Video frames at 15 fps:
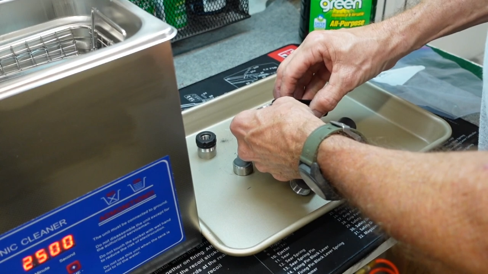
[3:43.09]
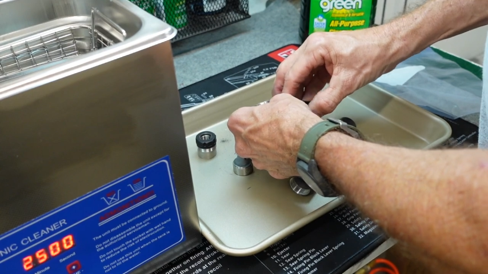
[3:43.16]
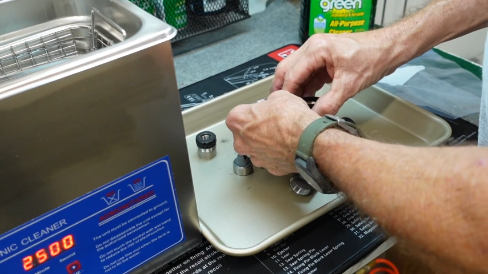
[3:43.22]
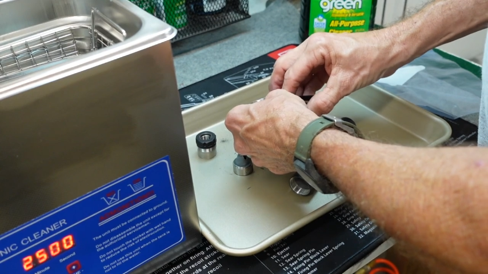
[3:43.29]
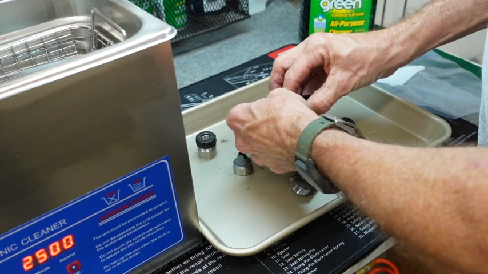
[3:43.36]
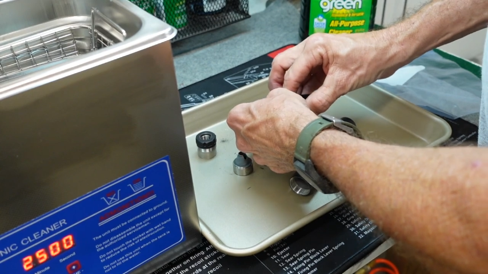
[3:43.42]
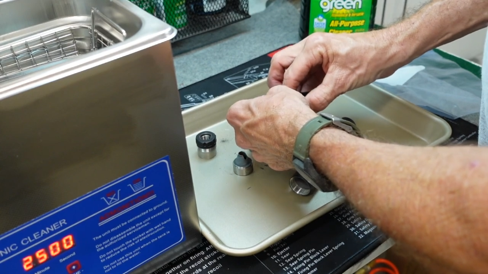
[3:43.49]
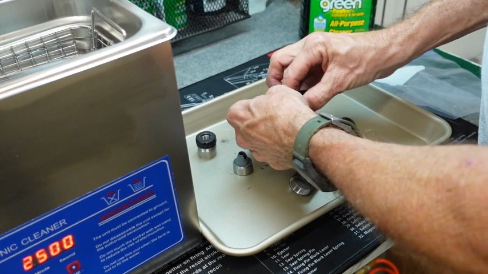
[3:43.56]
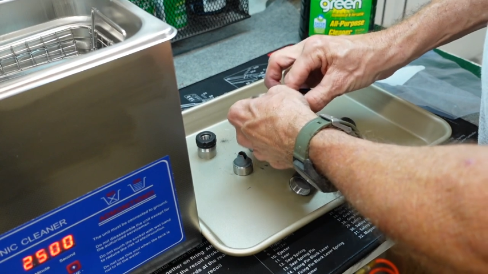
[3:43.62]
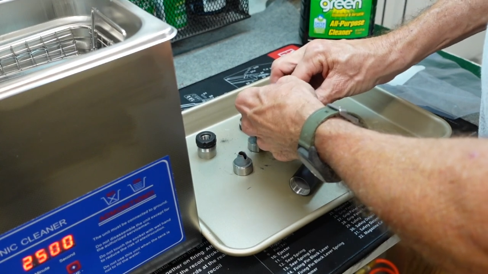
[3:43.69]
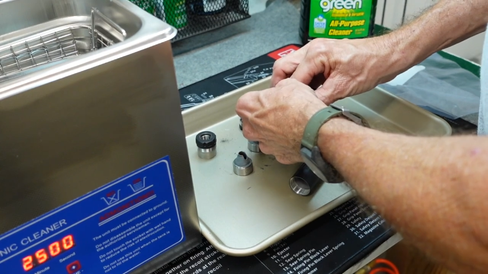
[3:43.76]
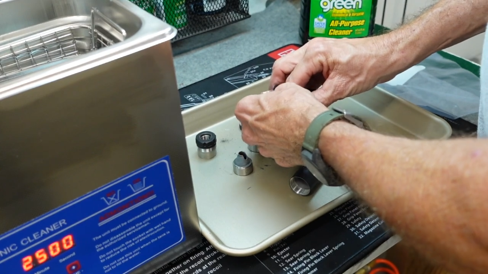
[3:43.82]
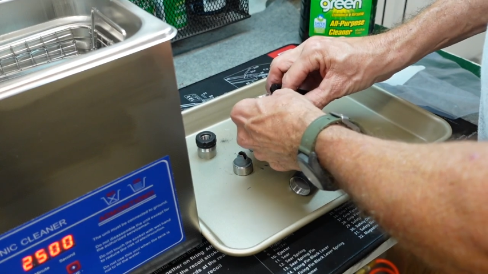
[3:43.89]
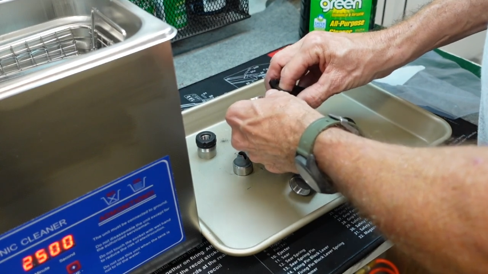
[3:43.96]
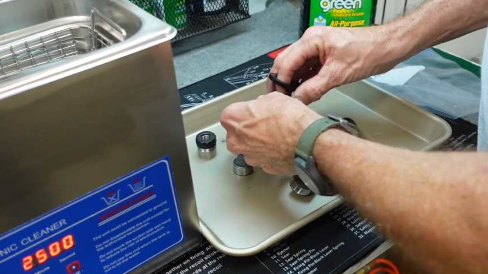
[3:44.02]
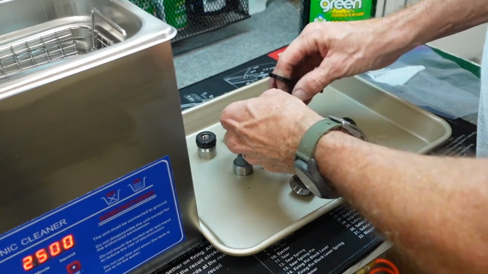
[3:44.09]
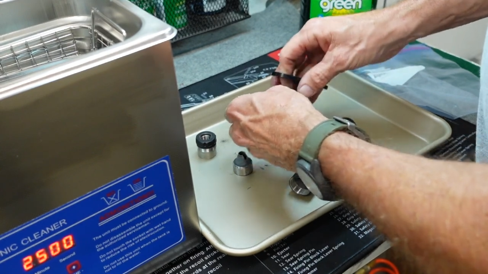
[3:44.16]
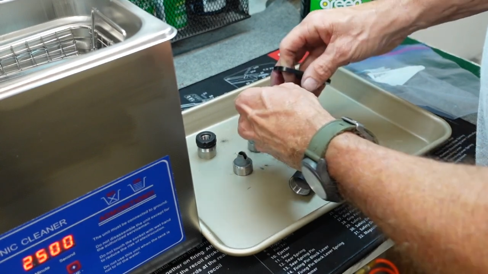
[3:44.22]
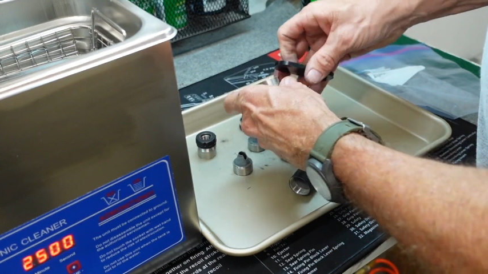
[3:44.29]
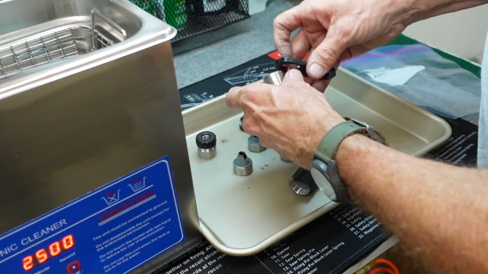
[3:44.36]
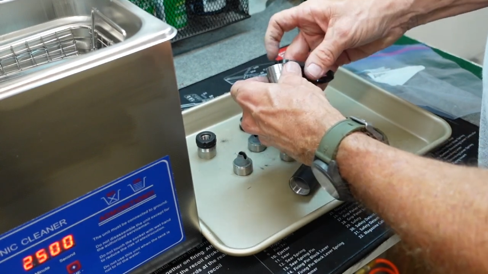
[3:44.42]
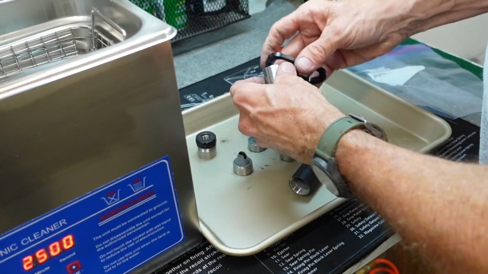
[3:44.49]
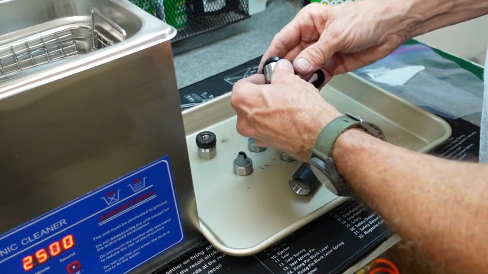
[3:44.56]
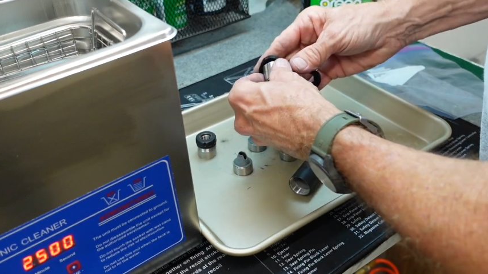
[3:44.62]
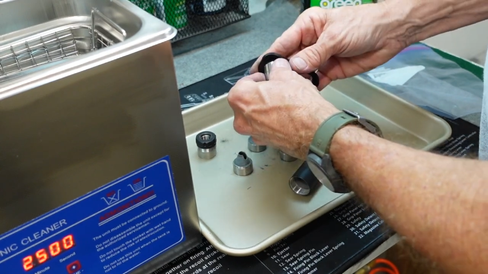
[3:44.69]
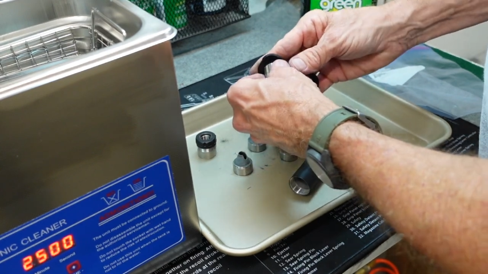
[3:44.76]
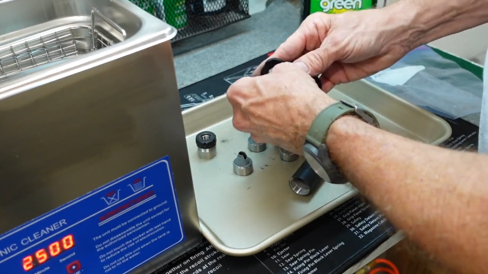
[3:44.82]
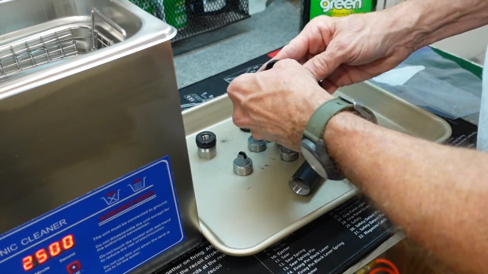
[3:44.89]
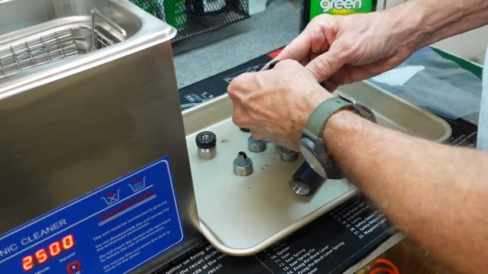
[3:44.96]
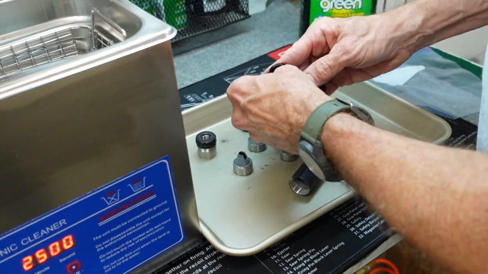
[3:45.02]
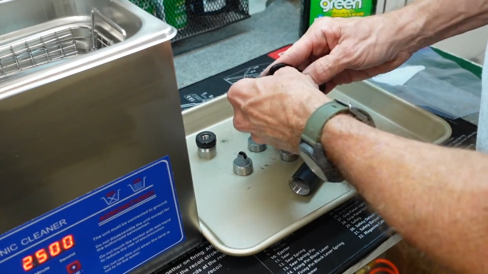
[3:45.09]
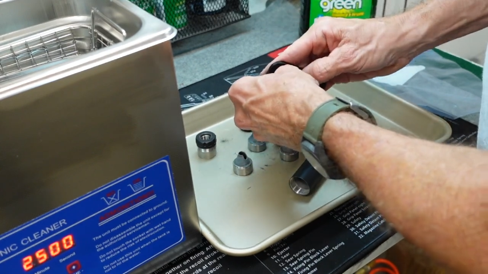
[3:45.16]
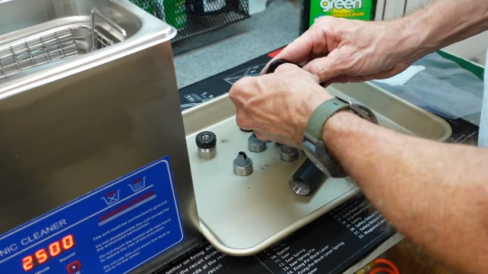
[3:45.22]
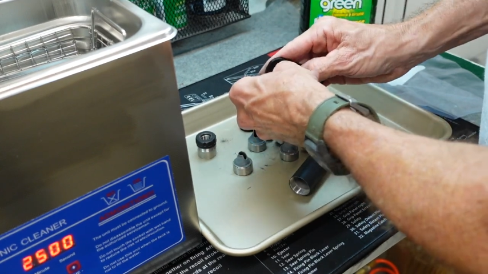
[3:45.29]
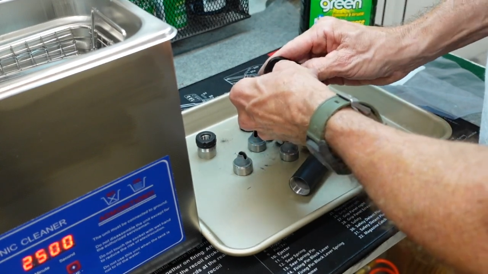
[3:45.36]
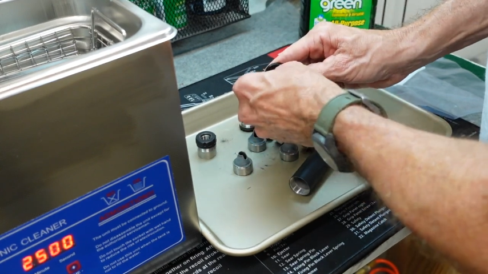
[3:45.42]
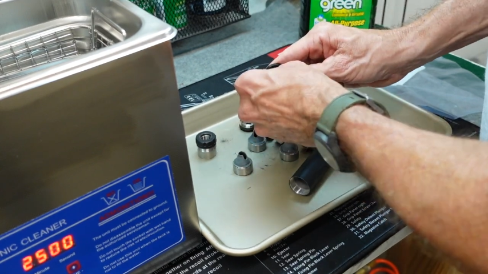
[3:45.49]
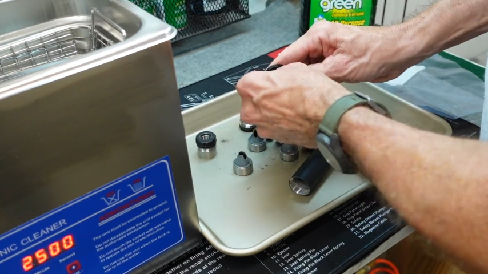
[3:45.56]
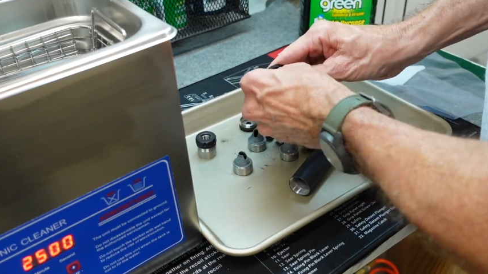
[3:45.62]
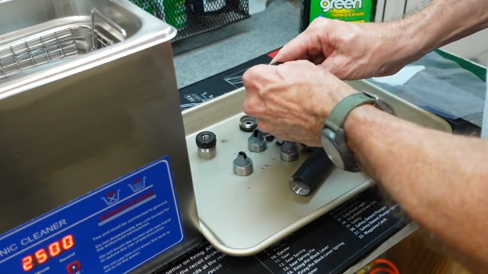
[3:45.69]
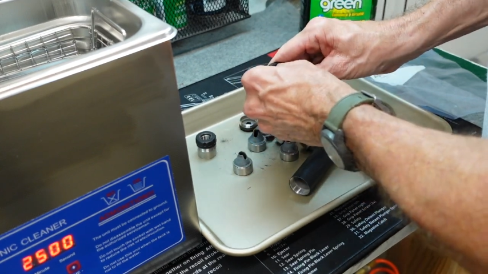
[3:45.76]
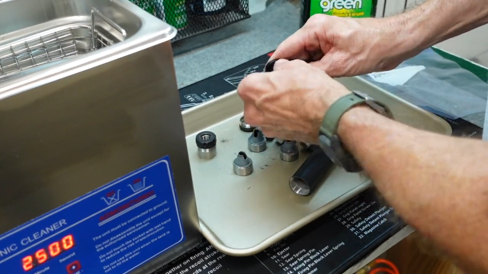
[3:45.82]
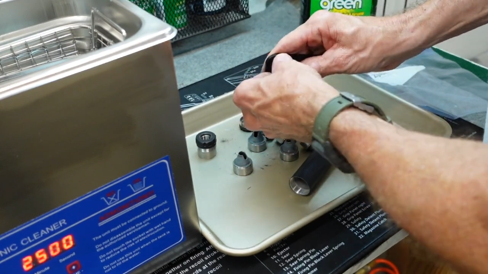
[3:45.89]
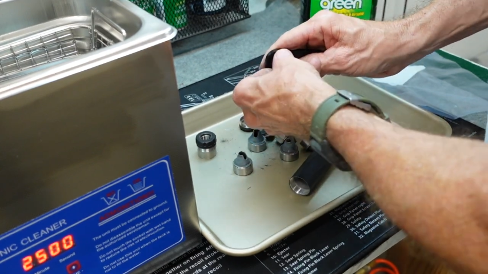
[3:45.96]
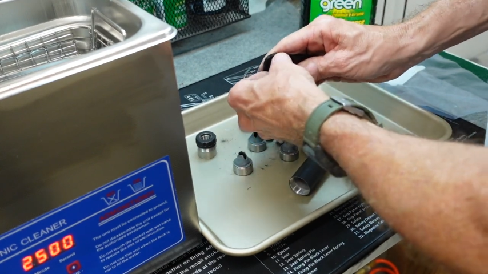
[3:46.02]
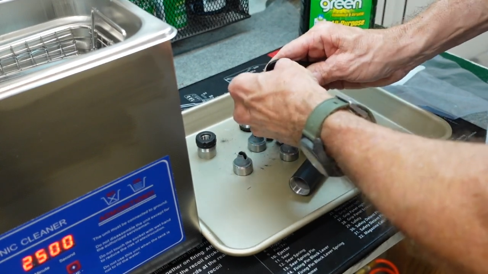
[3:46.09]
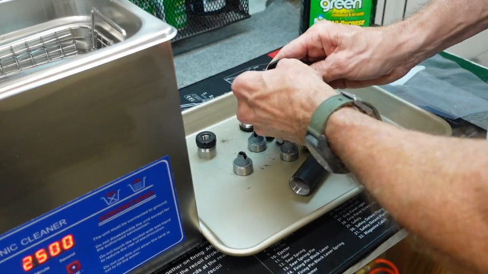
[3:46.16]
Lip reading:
[unreadable: no face in view]